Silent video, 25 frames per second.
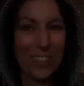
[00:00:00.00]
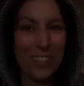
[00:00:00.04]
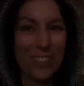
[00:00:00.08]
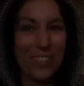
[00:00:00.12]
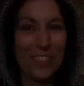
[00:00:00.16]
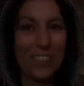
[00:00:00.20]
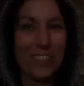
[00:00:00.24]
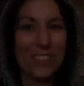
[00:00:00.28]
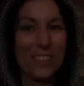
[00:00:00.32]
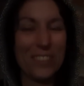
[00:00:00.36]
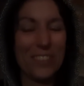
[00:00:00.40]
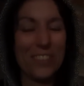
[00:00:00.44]

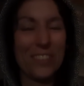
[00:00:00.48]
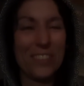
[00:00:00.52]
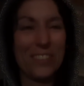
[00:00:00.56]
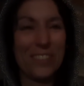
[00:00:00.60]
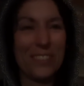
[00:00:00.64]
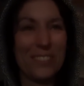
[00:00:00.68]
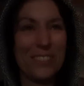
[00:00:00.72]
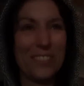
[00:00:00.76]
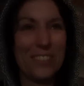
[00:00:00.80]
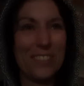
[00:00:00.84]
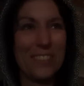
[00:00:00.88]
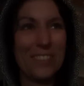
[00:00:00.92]

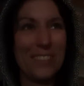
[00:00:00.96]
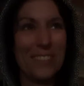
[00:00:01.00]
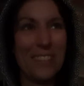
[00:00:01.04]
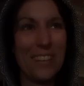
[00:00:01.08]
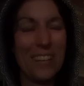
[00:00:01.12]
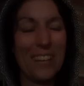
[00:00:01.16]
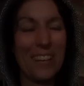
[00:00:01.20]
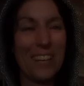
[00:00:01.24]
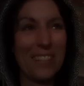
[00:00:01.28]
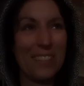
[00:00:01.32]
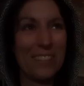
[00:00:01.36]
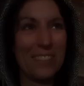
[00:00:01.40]
So
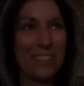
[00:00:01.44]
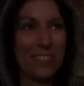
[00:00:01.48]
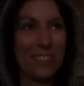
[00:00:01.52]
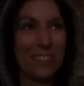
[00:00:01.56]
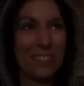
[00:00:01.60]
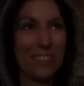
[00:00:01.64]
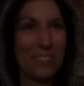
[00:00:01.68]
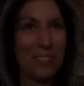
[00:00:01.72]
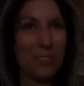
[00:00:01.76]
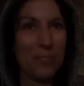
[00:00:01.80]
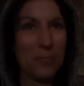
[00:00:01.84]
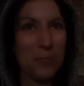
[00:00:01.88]
yeah,
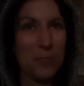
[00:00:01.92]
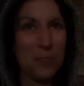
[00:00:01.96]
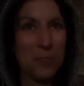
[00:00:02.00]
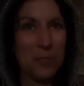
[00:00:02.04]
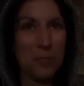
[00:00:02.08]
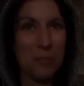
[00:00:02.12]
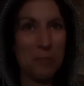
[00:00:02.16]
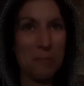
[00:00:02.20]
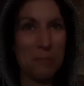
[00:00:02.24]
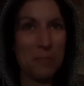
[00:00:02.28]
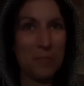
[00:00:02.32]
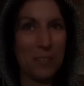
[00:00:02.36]
this was
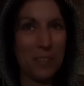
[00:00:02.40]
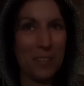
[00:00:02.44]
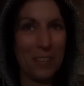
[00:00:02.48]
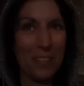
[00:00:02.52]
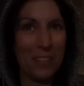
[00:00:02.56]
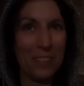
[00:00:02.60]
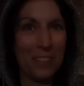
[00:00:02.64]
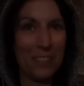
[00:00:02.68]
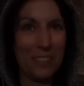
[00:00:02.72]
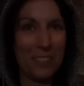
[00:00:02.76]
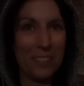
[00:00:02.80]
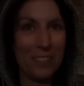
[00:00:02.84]

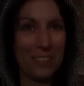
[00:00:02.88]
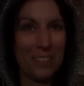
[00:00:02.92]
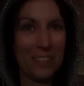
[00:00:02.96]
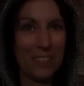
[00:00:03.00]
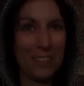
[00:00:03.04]
something